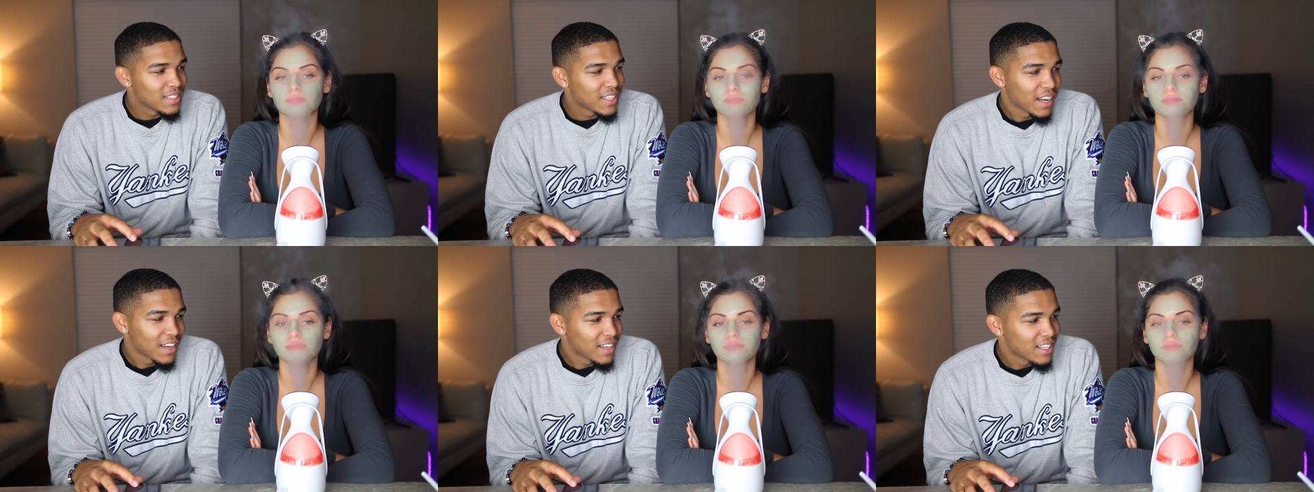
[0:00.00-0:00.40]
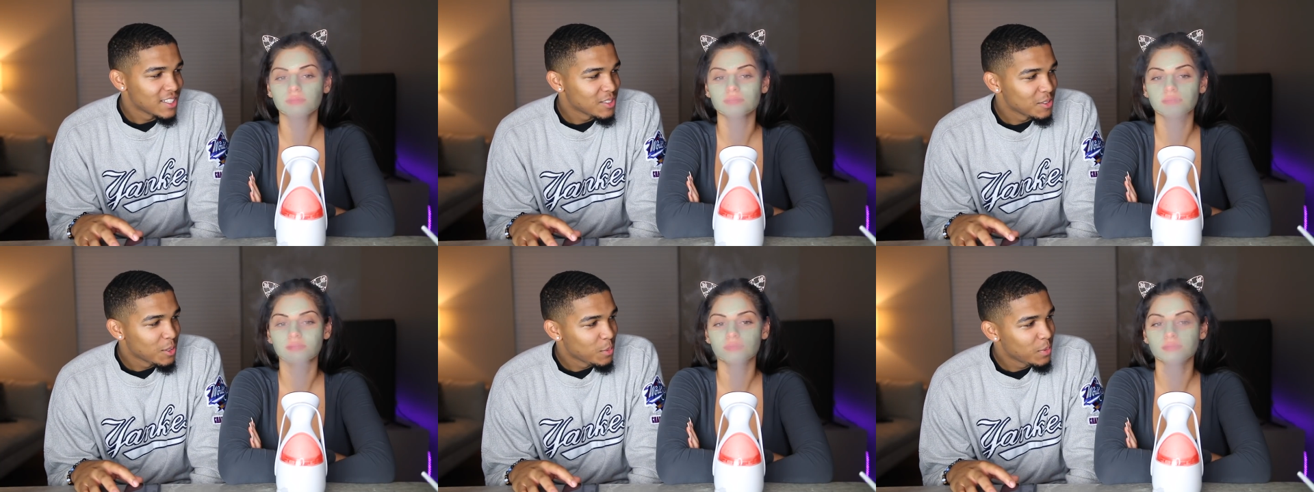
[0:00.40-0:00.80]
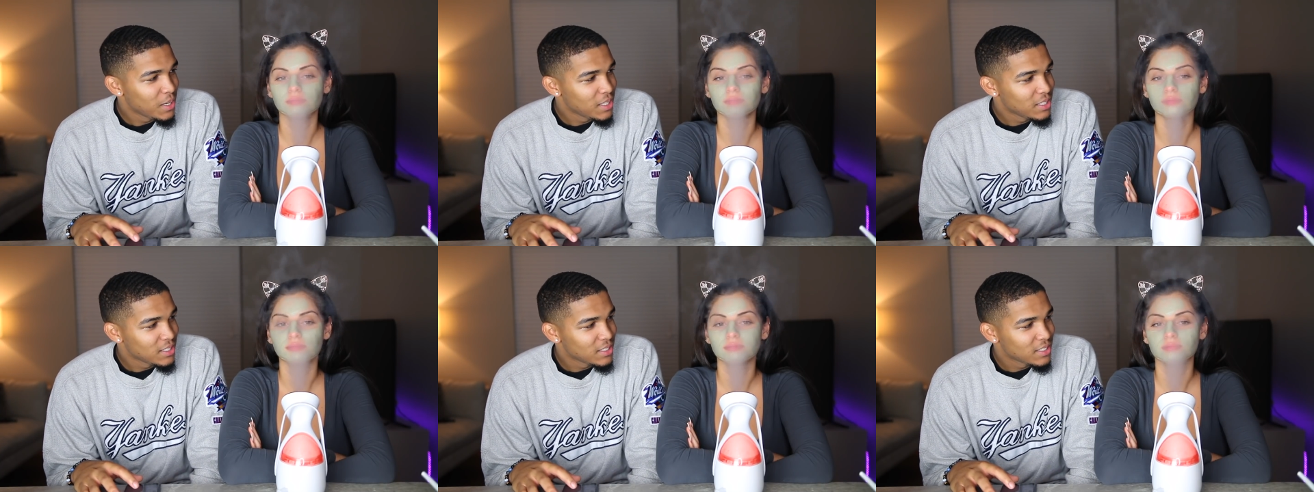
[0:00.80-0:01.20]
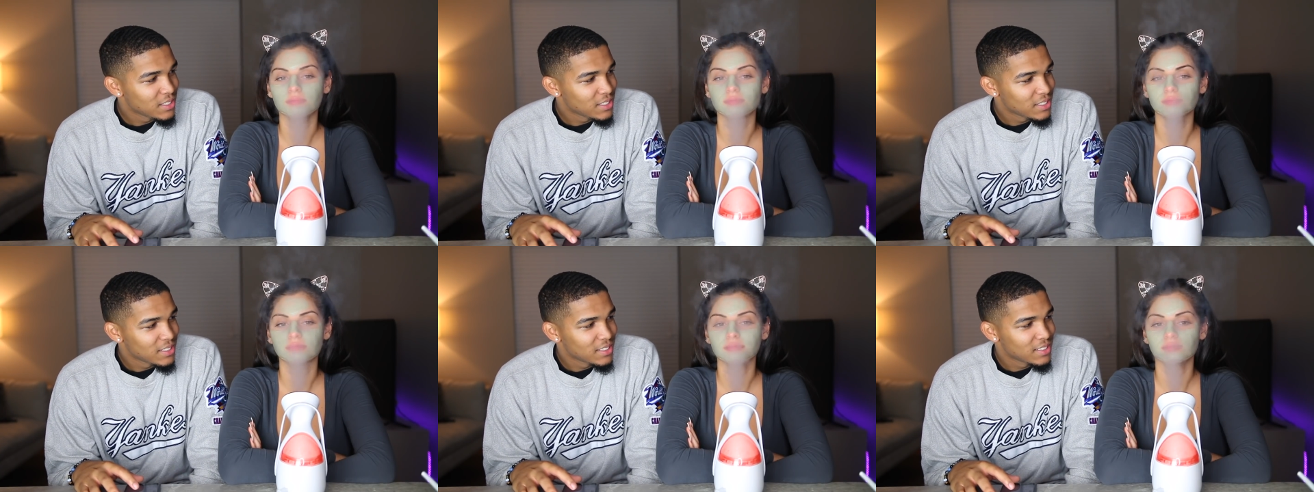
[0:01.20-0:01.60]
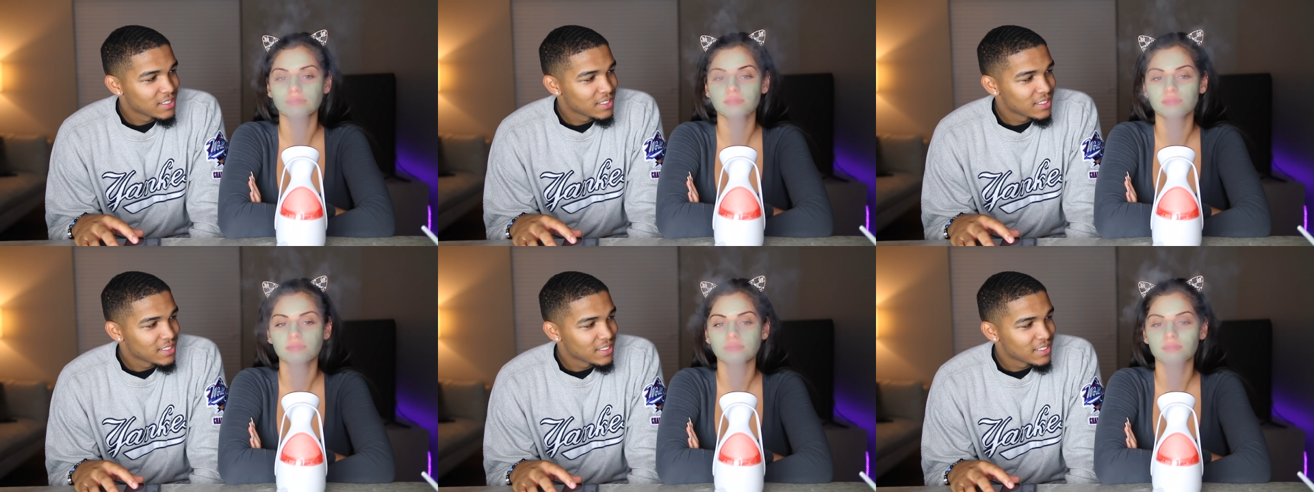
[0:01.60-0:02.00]
Speaker 1: Can I cuss on your page?
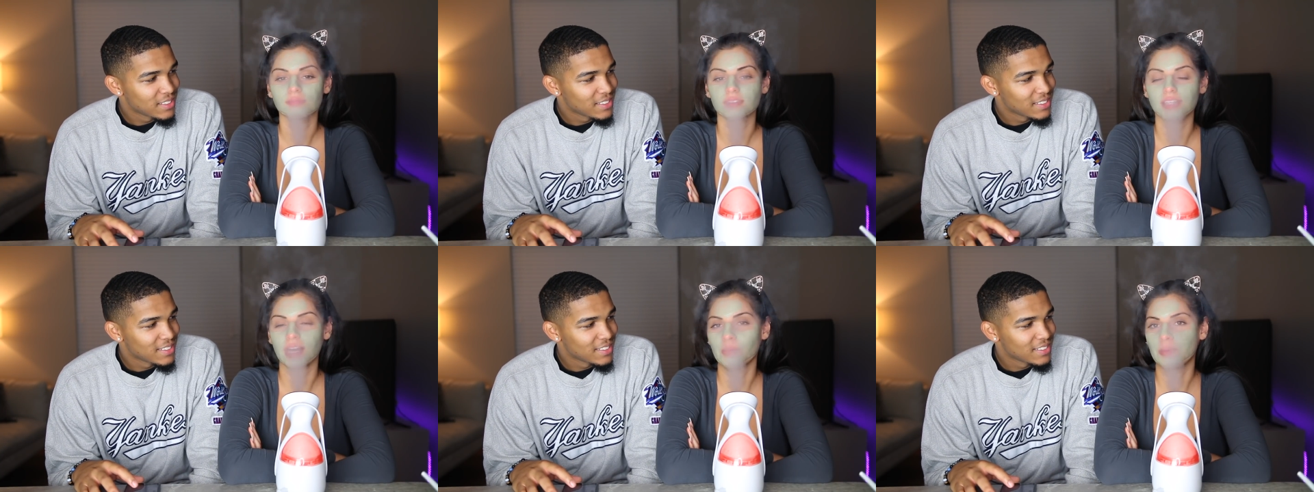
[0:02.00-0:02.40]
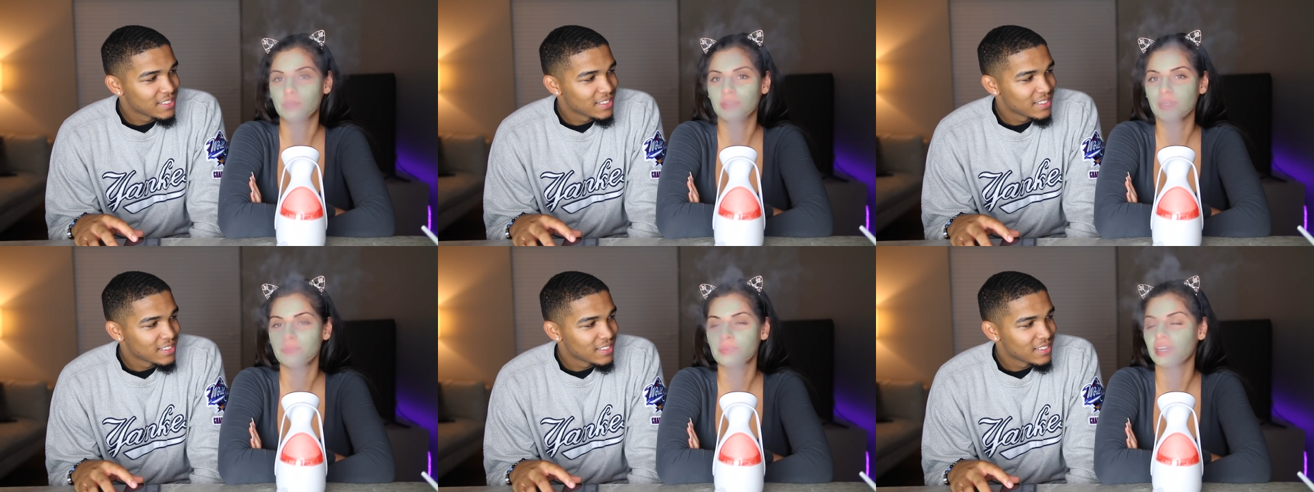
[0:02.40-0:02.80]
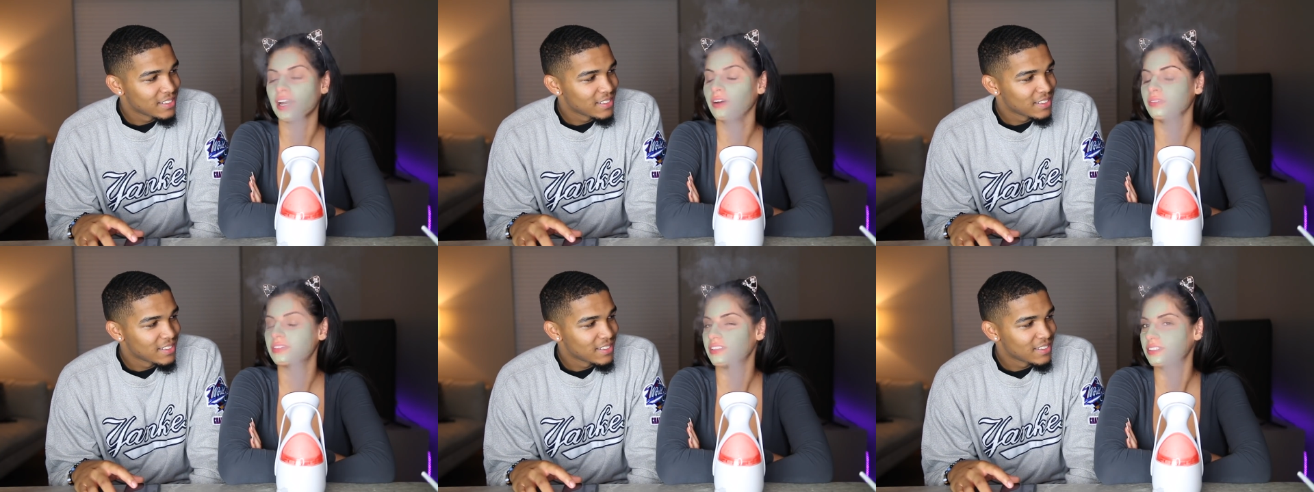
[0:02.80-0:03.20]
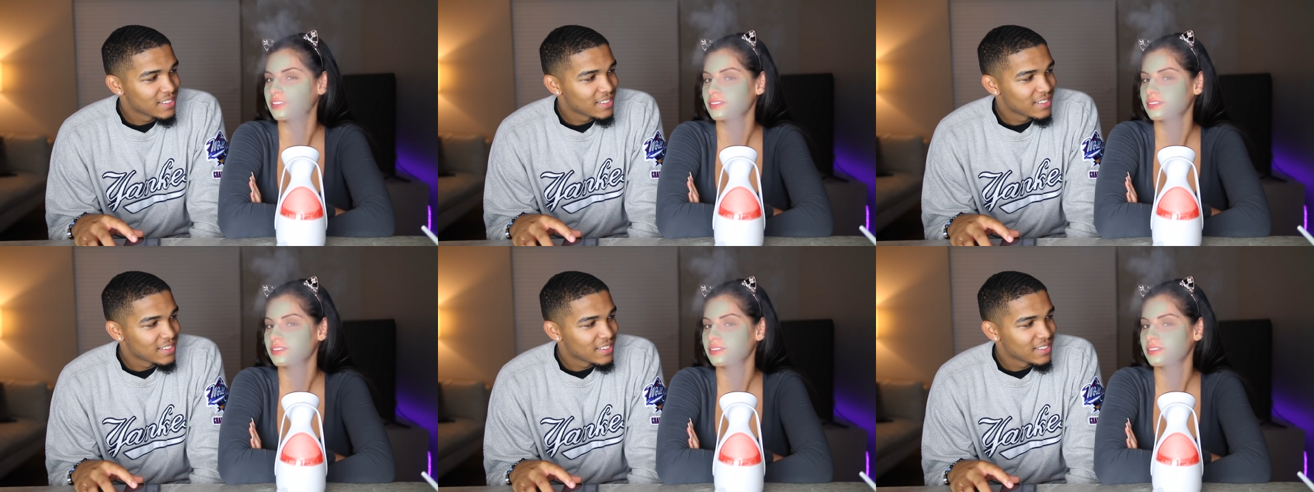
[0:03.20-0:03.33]
Speaker 2: Yeah, I'm gonna bleep it out though.